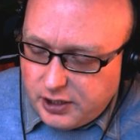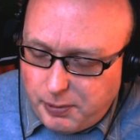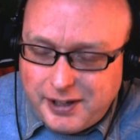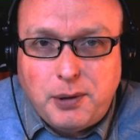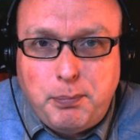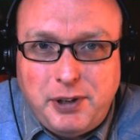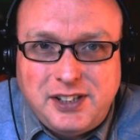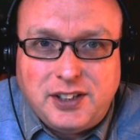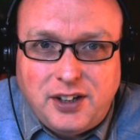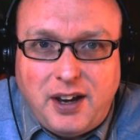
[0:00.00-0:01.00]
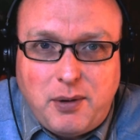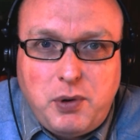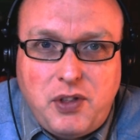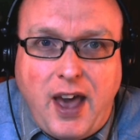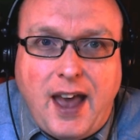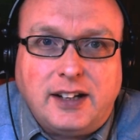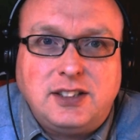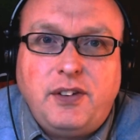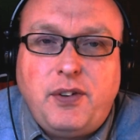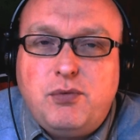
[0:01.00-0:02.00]
Depends how busy I am with
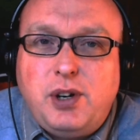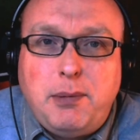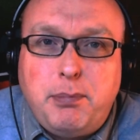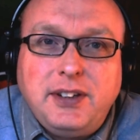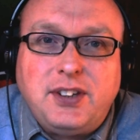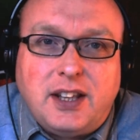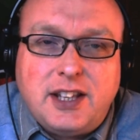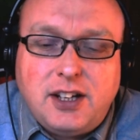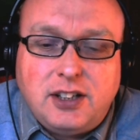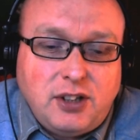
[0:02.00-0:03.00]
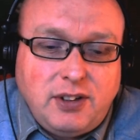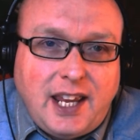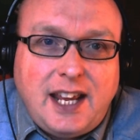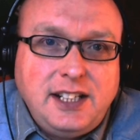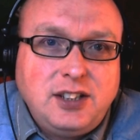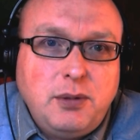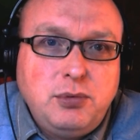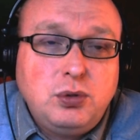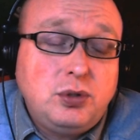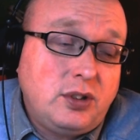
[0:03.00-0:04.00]
that. If I'm really busy, then I don't get any time
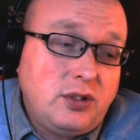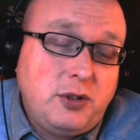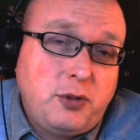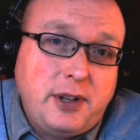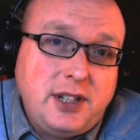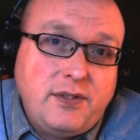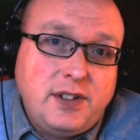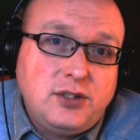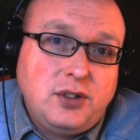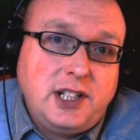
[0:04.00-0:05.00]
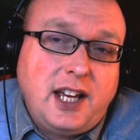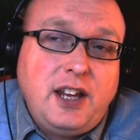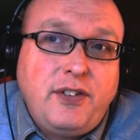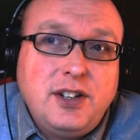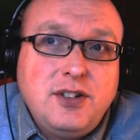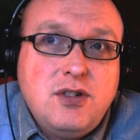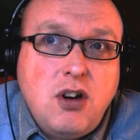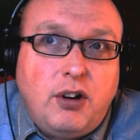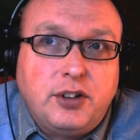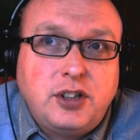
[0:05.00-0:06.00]
at all, because I've got to spend the evening doing that. If I'm
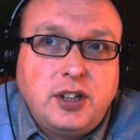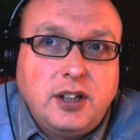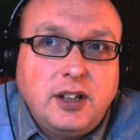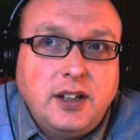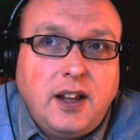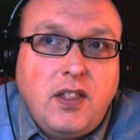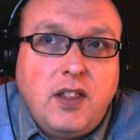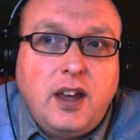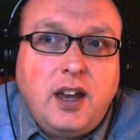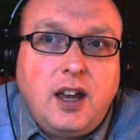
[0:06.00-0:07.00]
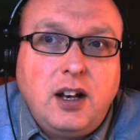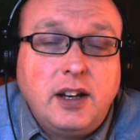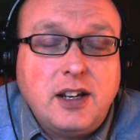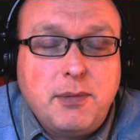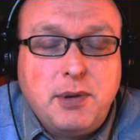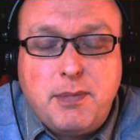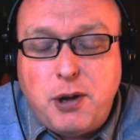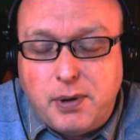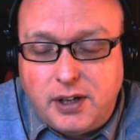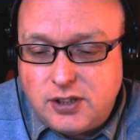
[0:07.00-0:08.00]
not, like I am at the
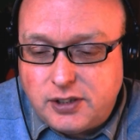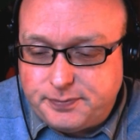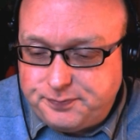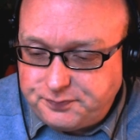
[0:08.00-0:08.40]
moment,